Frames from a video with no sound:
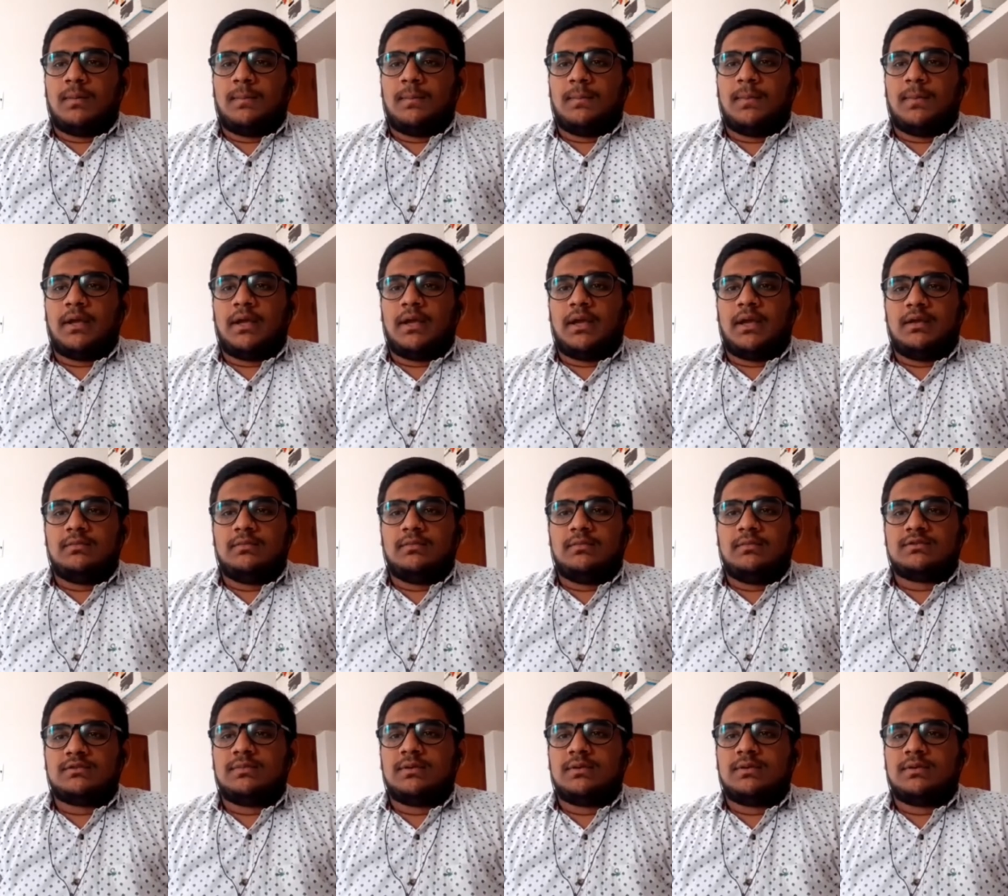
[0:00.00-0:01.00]
My aim
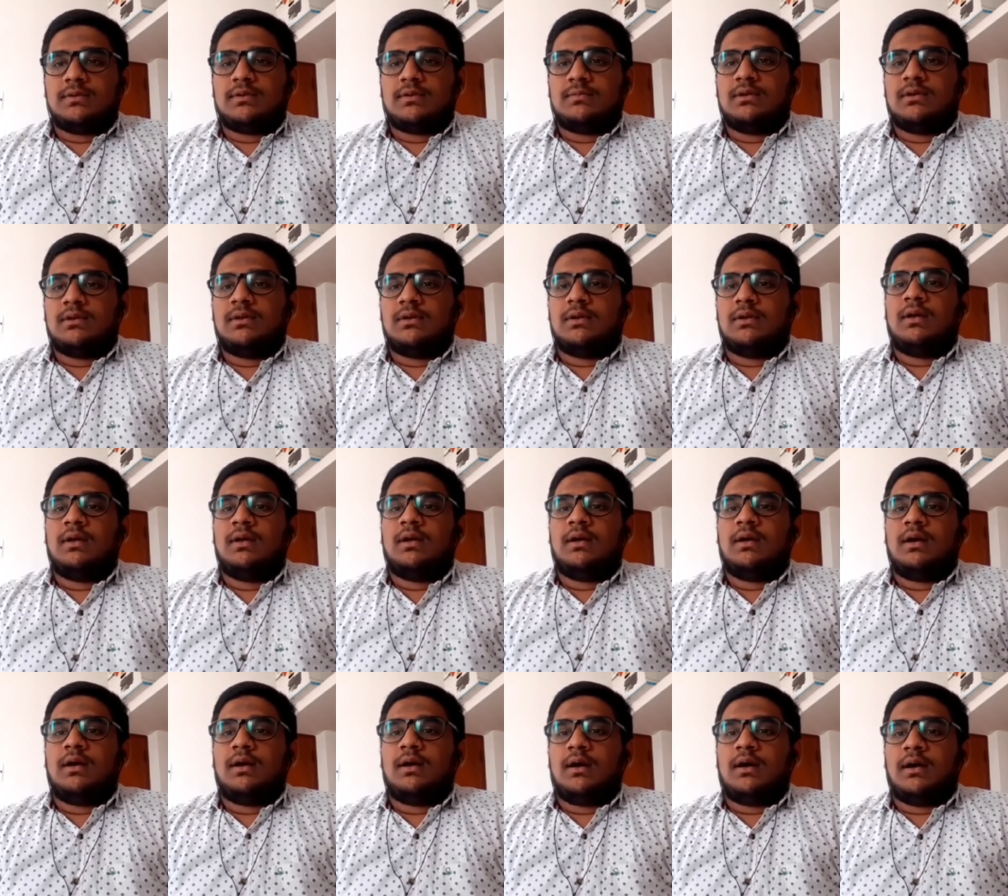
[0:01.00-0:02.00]
is to become an
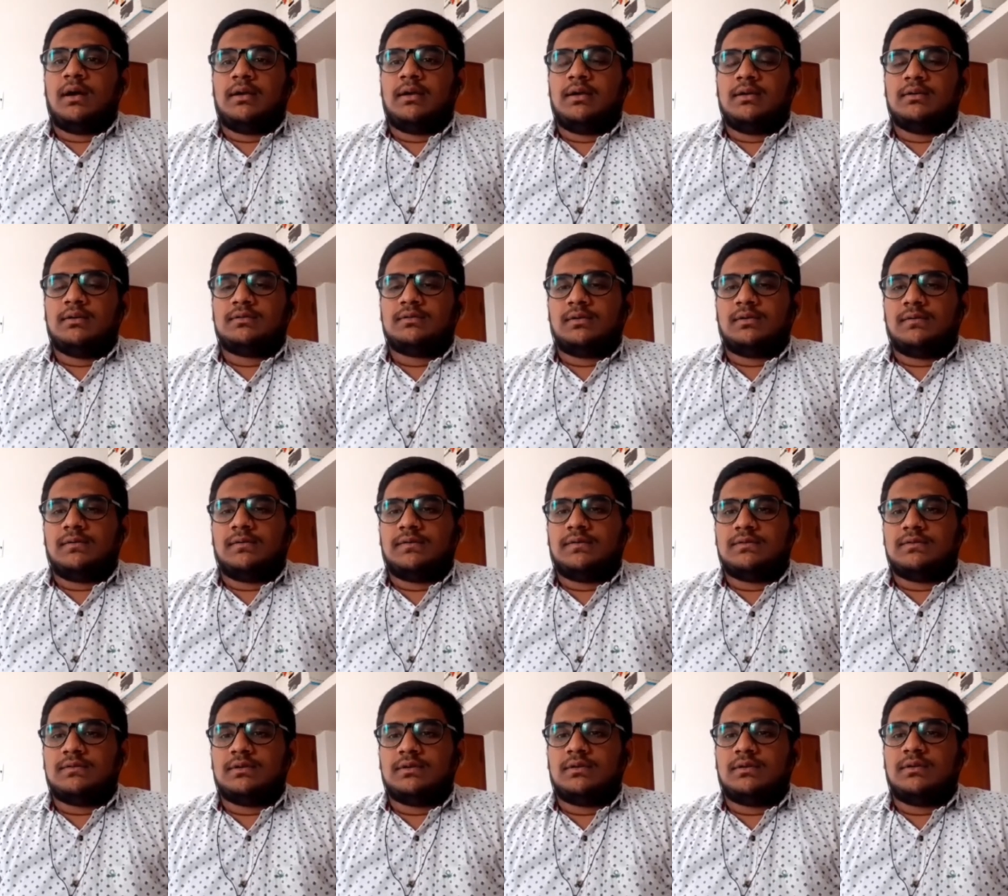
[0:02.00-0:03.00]
IAS
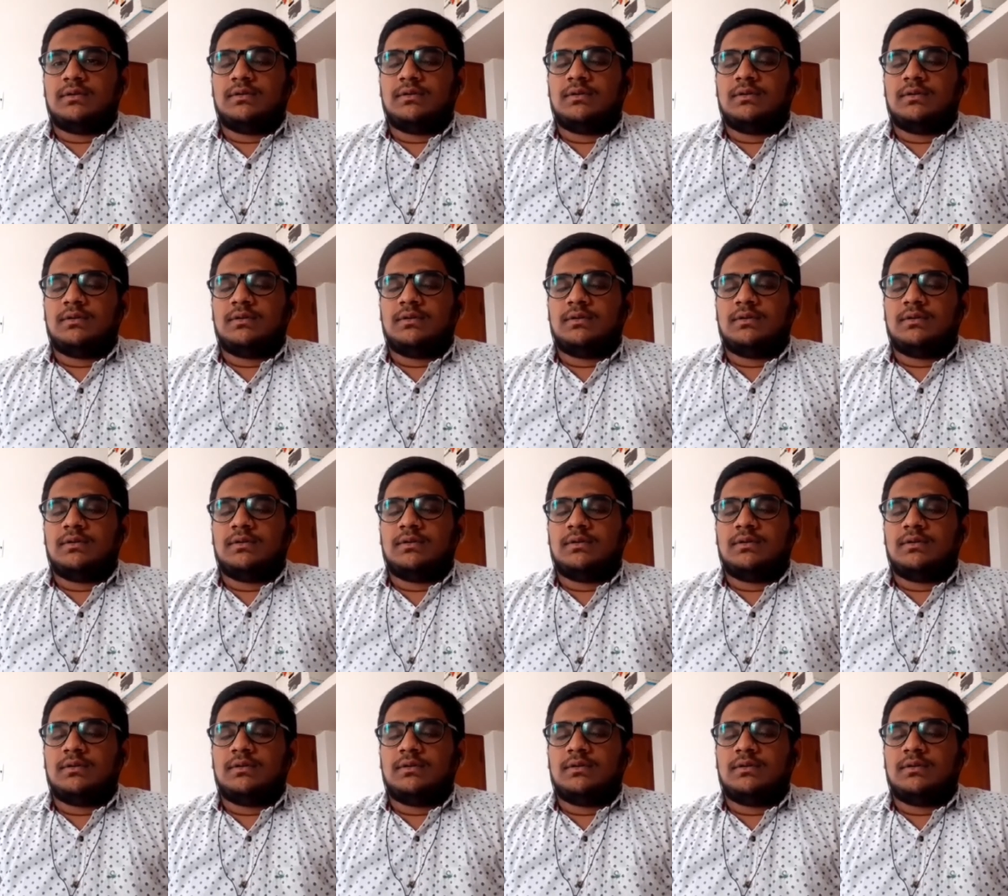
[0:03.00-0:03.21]
officer.